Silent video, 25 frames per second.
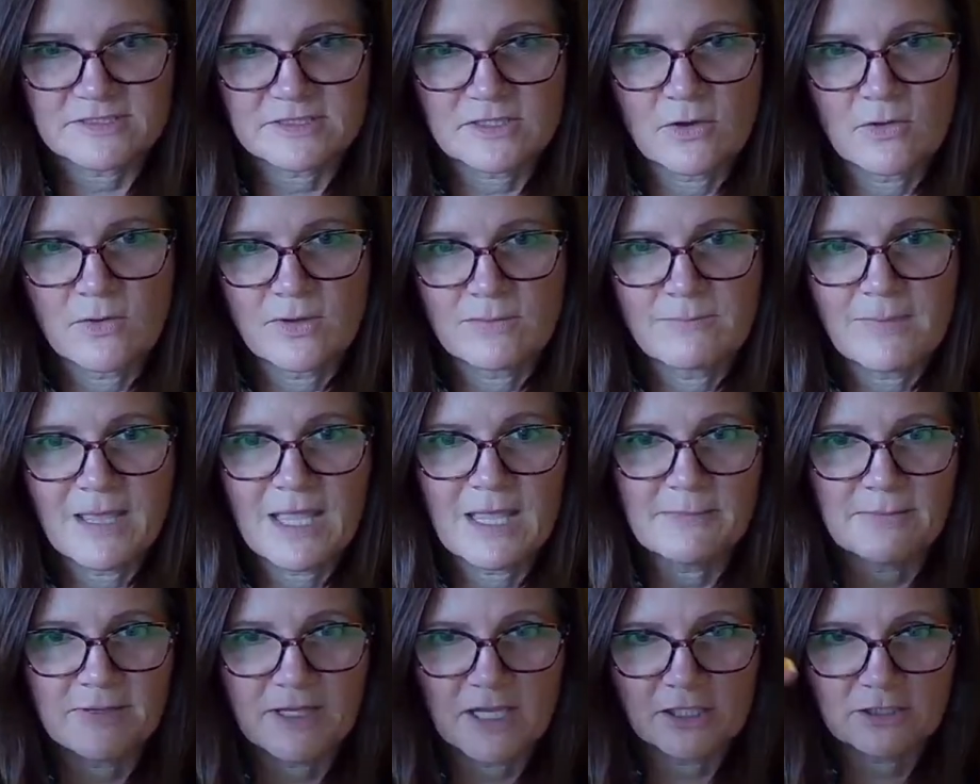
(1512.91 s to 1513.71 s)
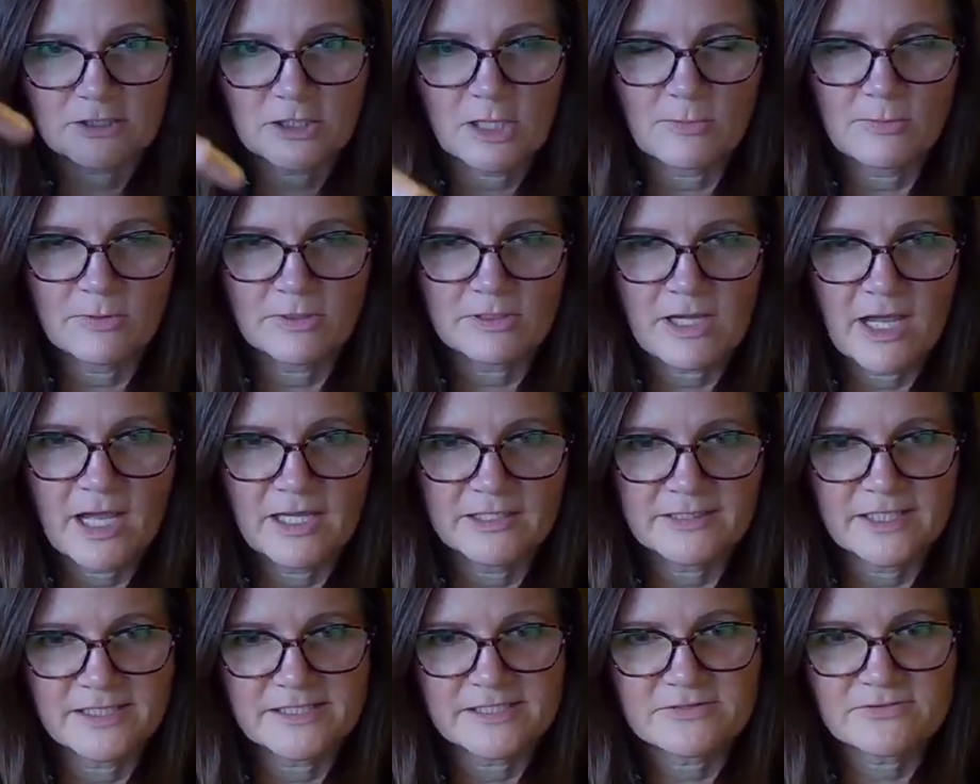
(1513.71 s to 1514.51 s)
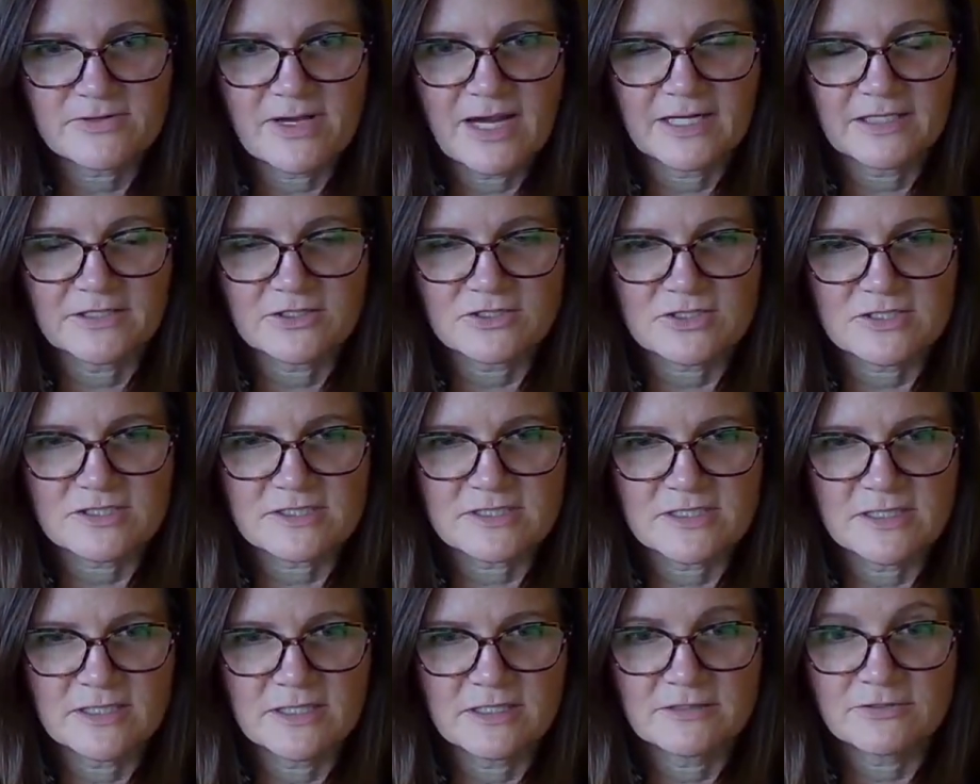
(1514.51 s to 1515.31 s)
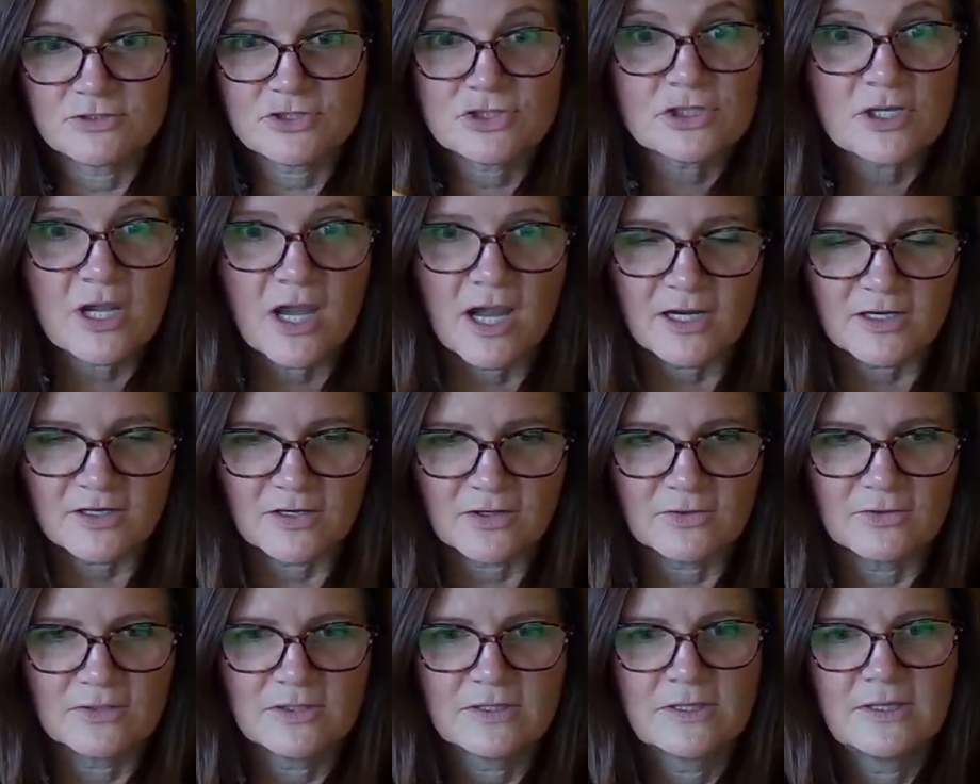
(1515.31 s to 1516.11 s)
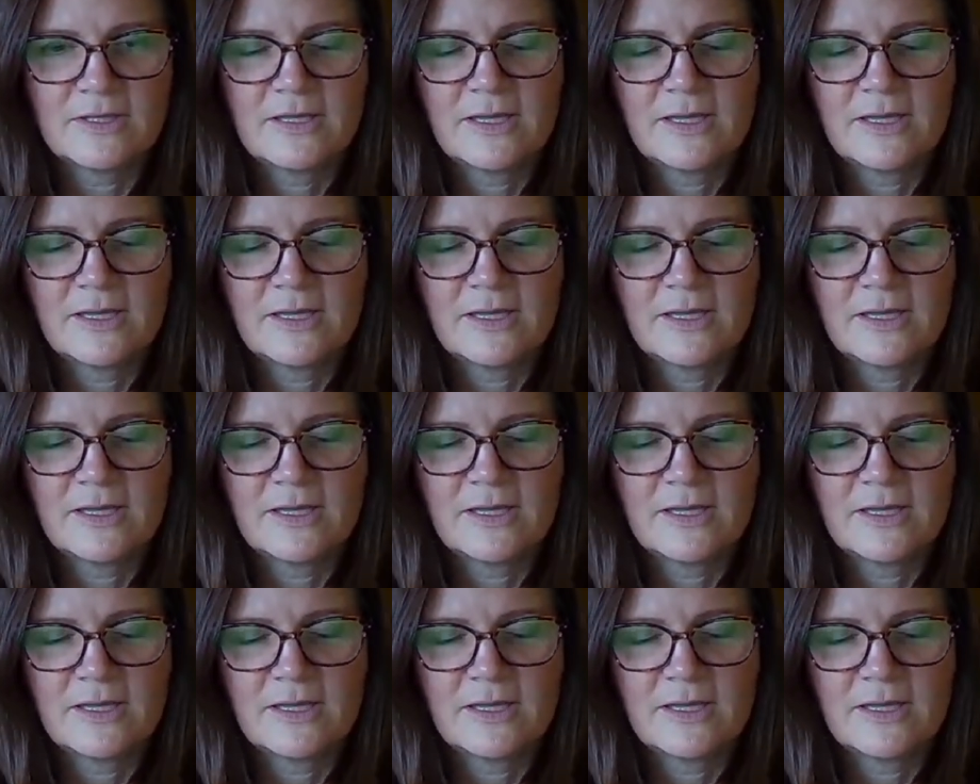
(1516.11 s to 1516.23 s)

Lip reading: So it may be a global content strategist in Chicago,